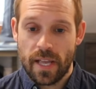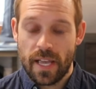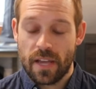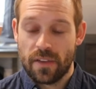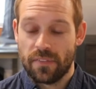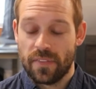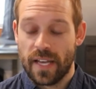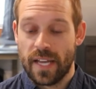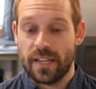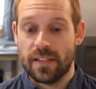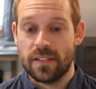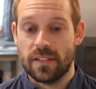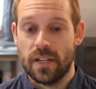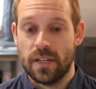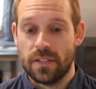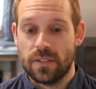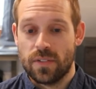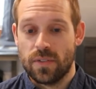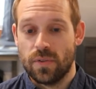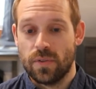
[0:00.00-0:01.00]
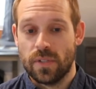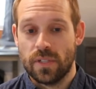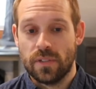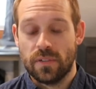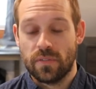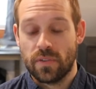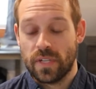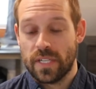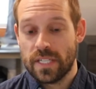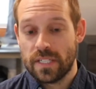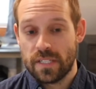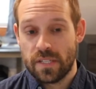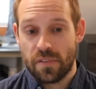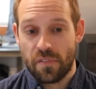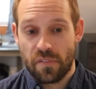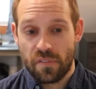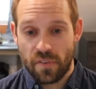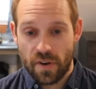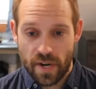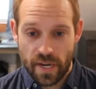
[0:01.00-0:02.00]
If that is not intuitive or easy to
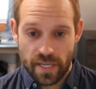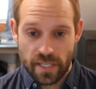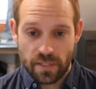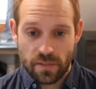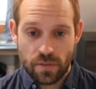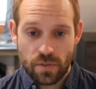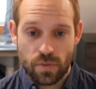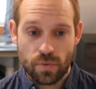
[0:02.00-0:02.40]
find,